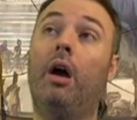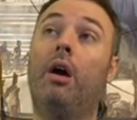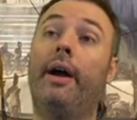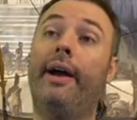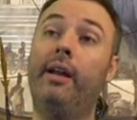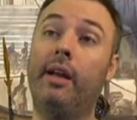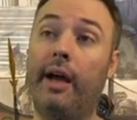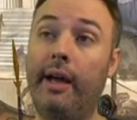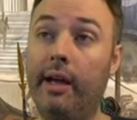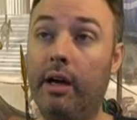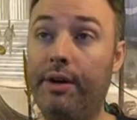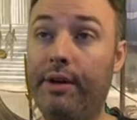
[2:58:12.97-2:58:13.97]
All right.
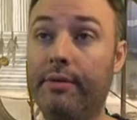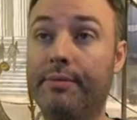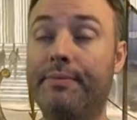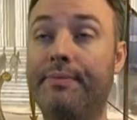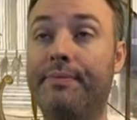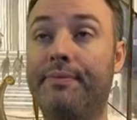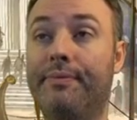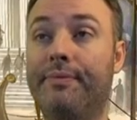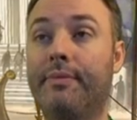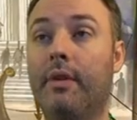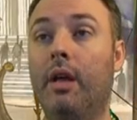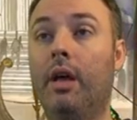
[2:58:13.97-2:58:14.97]
I hear you.
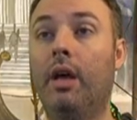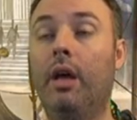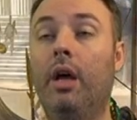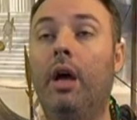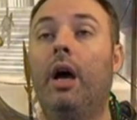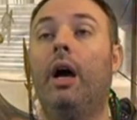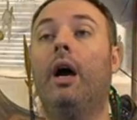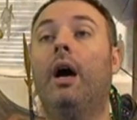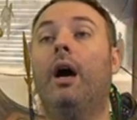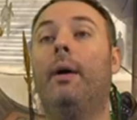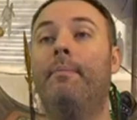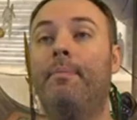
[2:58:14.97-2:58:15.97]

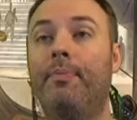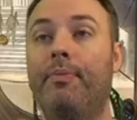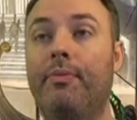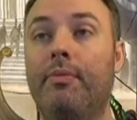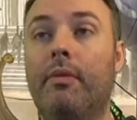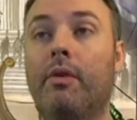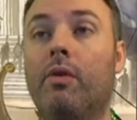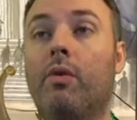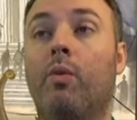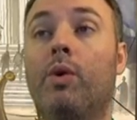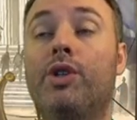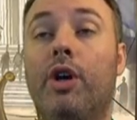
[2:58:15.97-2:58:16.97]
Um...
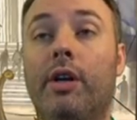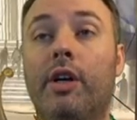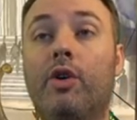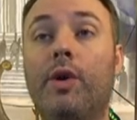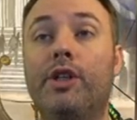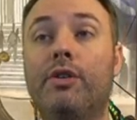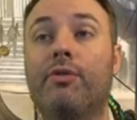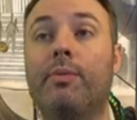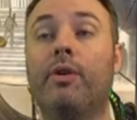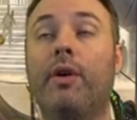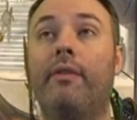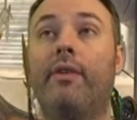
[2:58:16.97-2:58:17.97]
Returning a creature
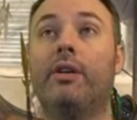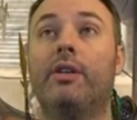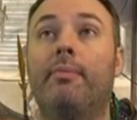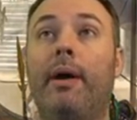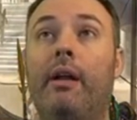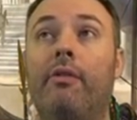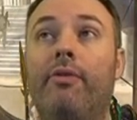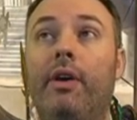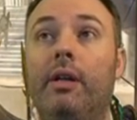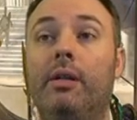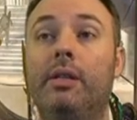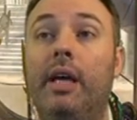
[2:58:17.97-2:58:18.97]
from the graveyard to the
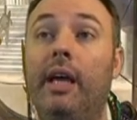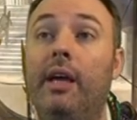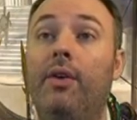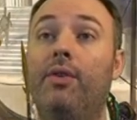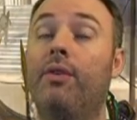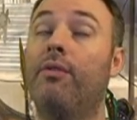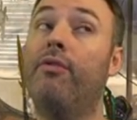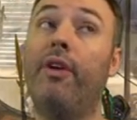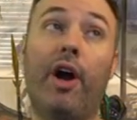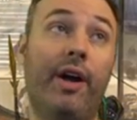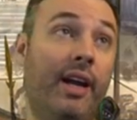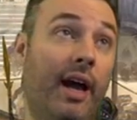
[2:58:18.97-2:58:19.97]
battlefield is
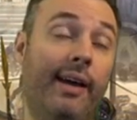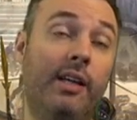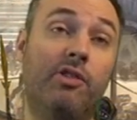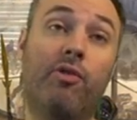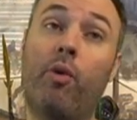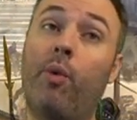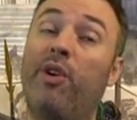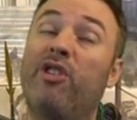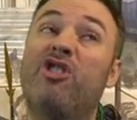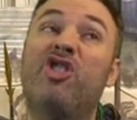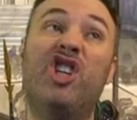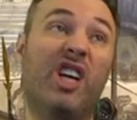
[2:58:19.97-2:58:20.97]
very nice for what we
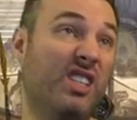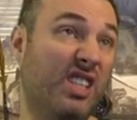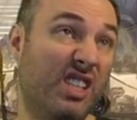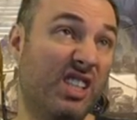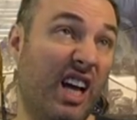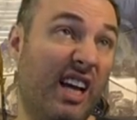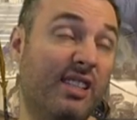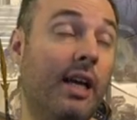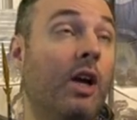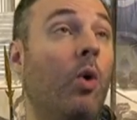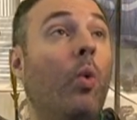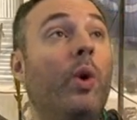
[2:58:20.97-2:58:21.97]
were just
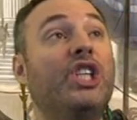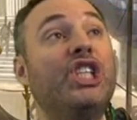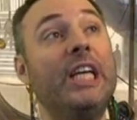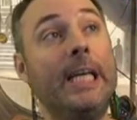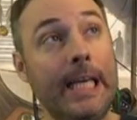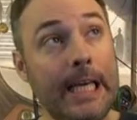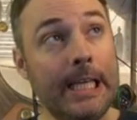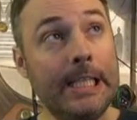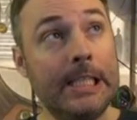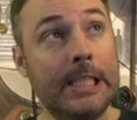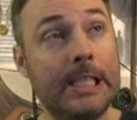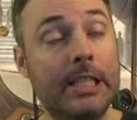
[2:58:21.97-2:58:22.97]
discussing, which
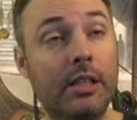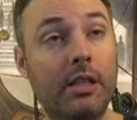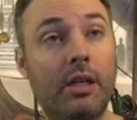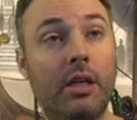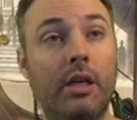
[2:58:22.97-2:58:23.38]
is